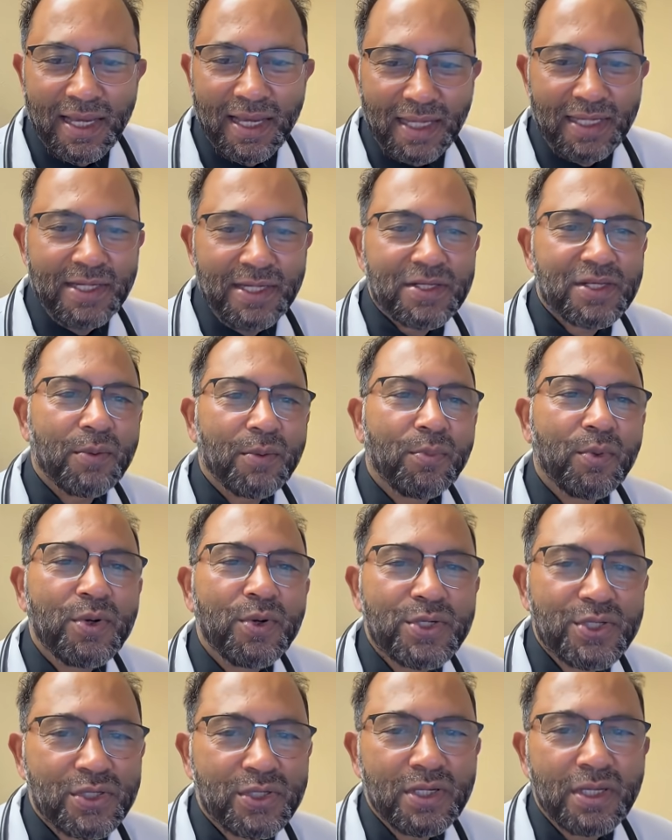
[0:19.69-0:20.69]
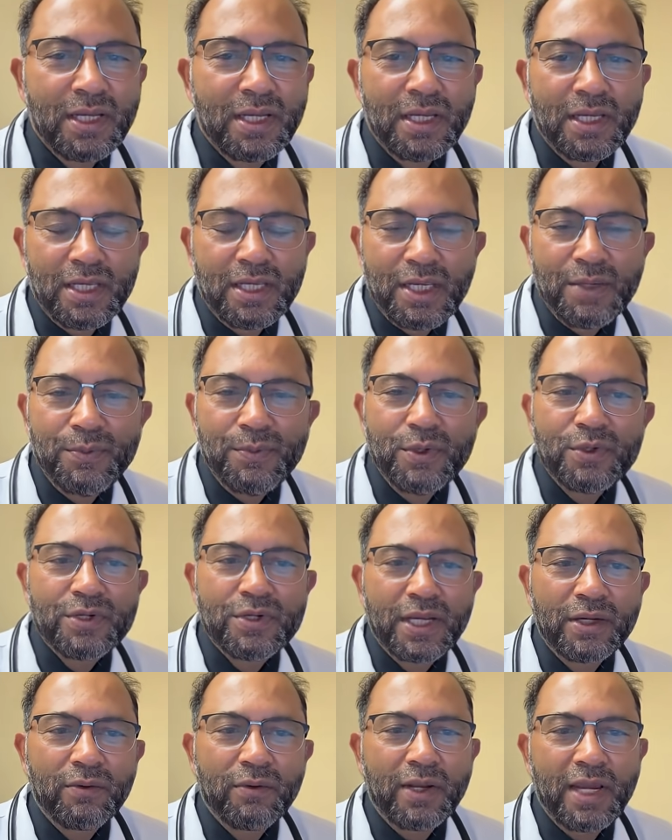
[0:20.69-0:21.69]
And it supports immune
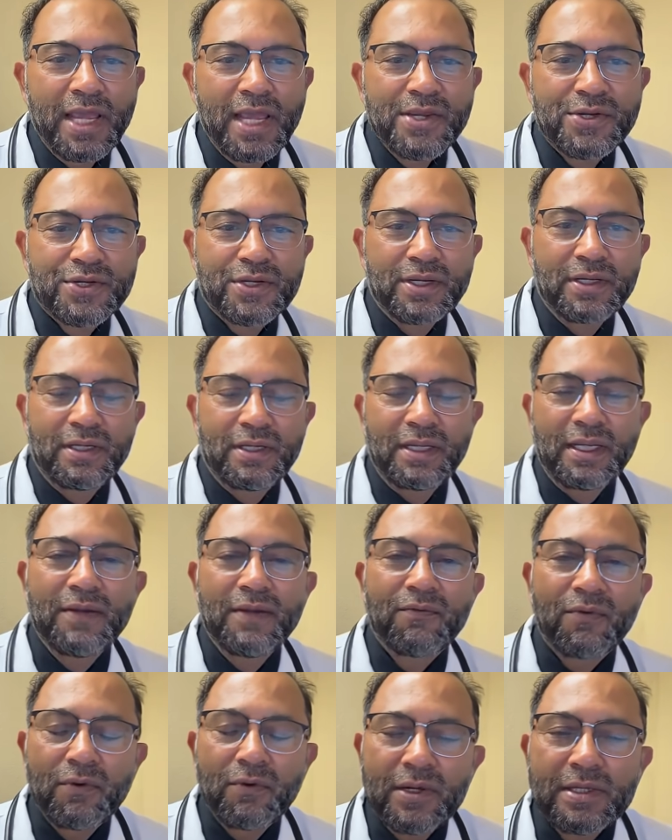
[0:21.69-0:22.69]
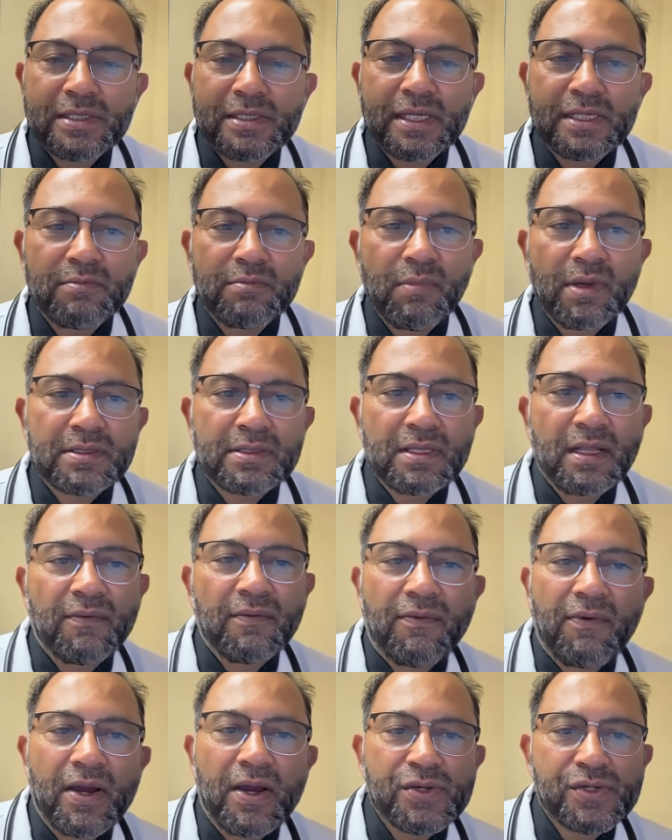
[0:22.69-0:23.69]
regulation, influences
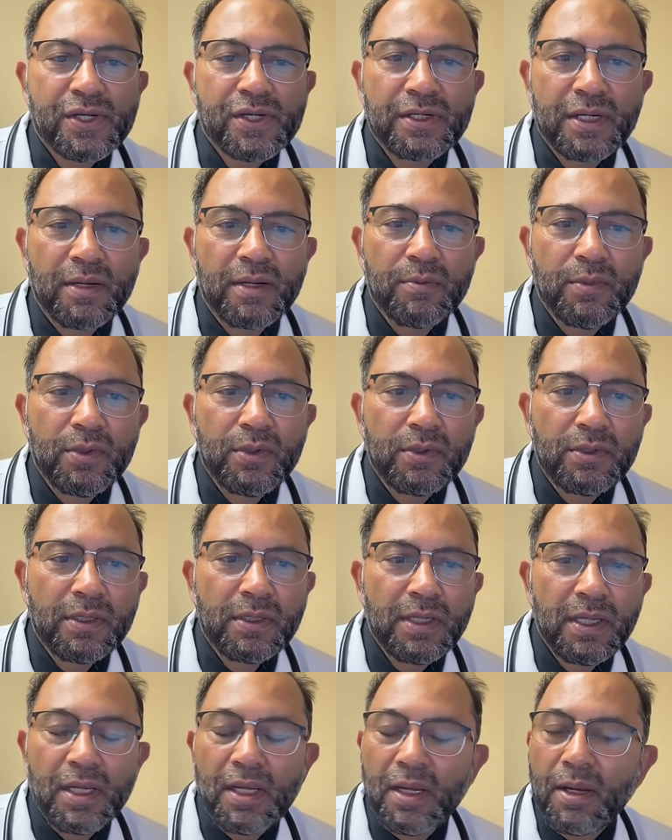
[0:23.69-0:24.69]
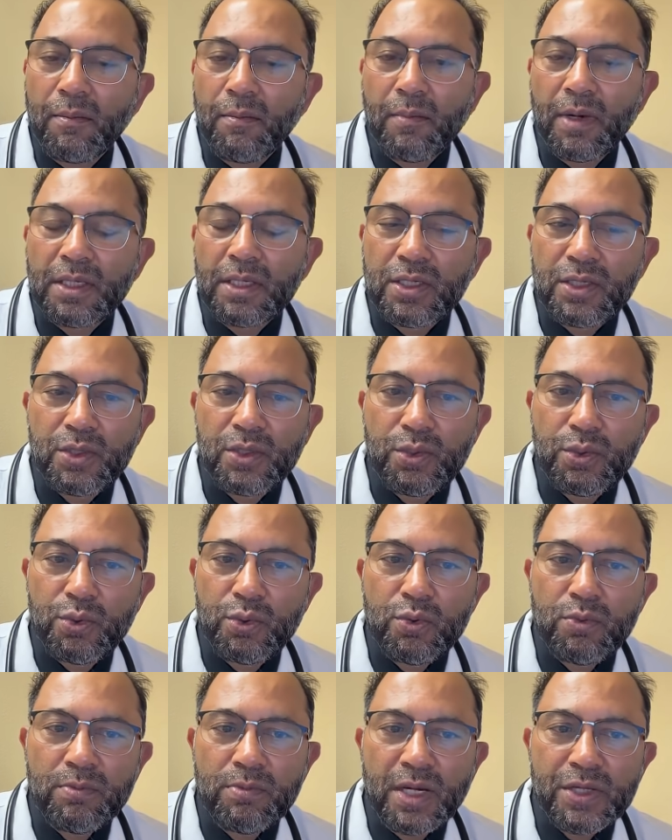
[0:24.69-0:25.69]
muscle function and mood. But
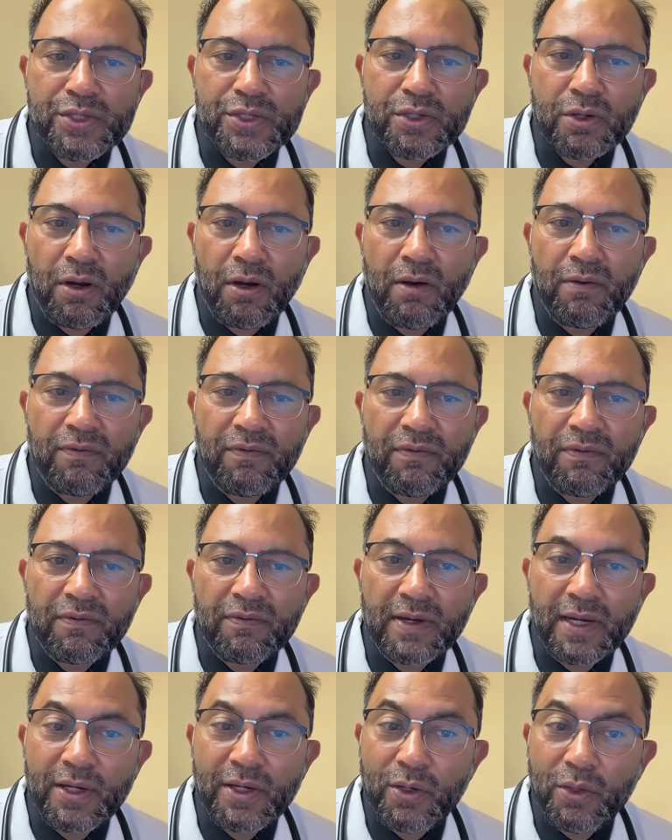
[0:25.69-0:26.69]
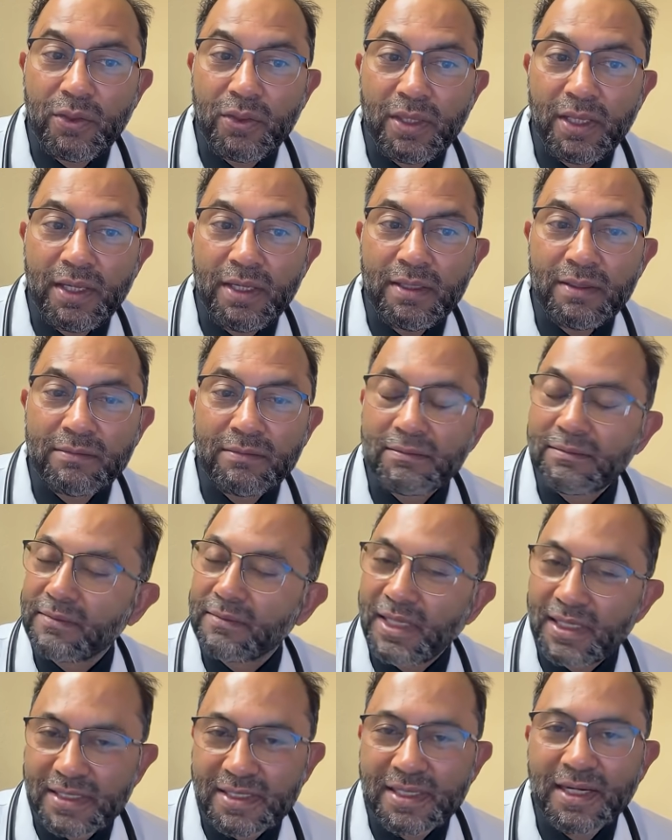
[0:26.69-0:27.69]
too much of a good thing
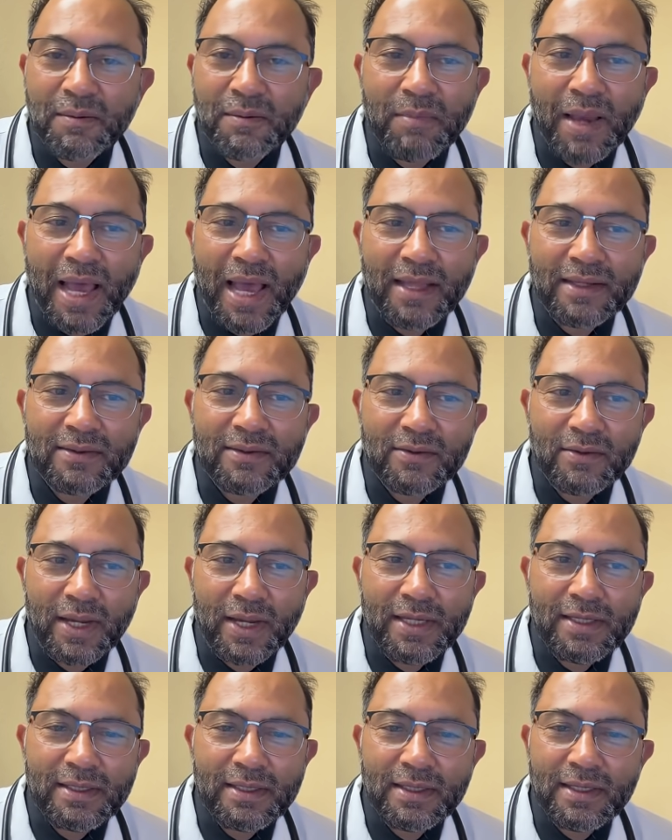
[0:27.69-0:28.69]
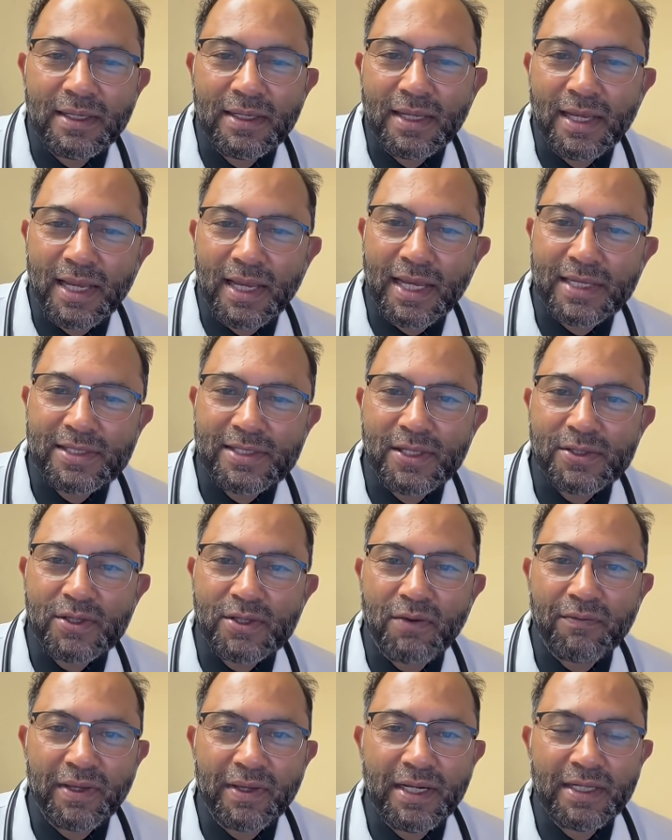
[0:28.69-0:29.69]
is still bad, right?
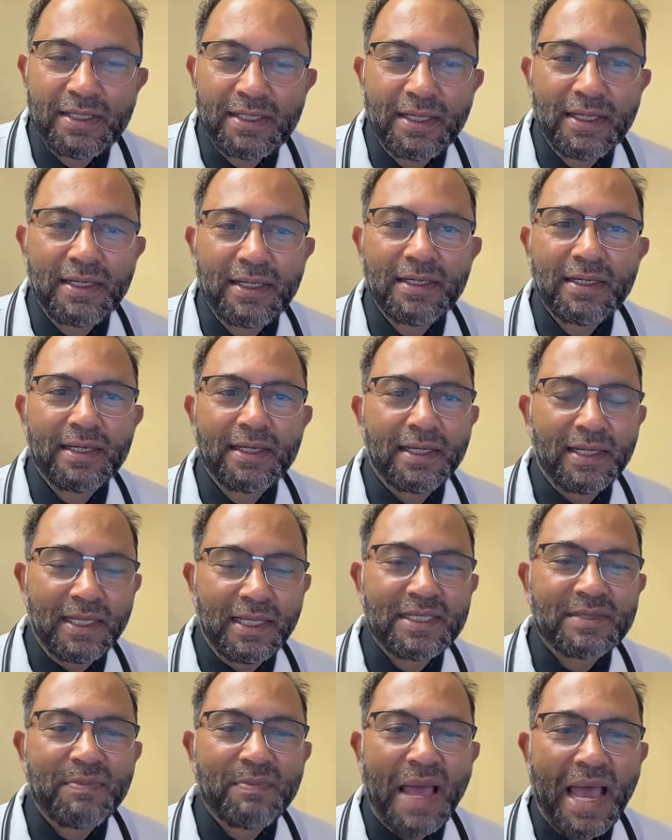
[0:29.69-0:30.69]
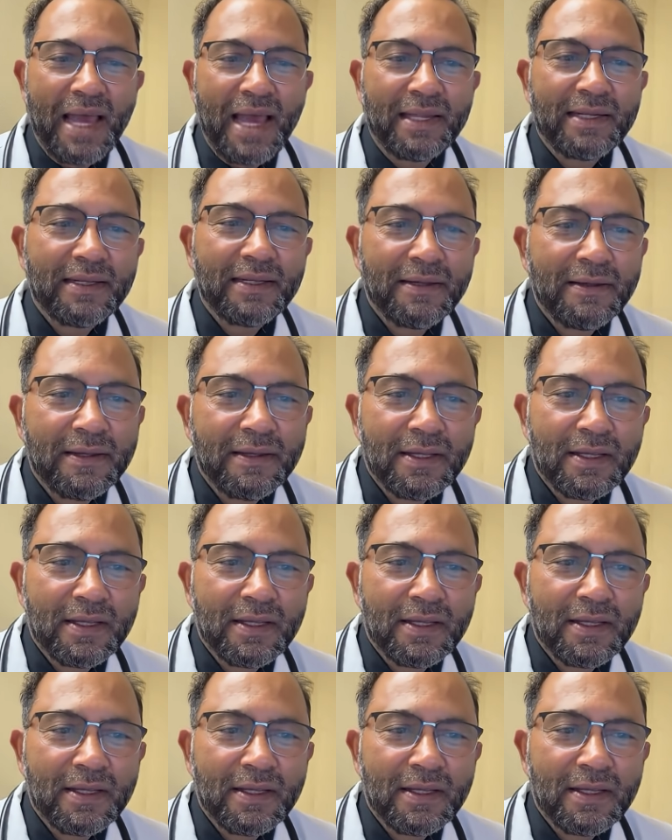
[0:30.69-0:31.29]
Excess of anything is bad.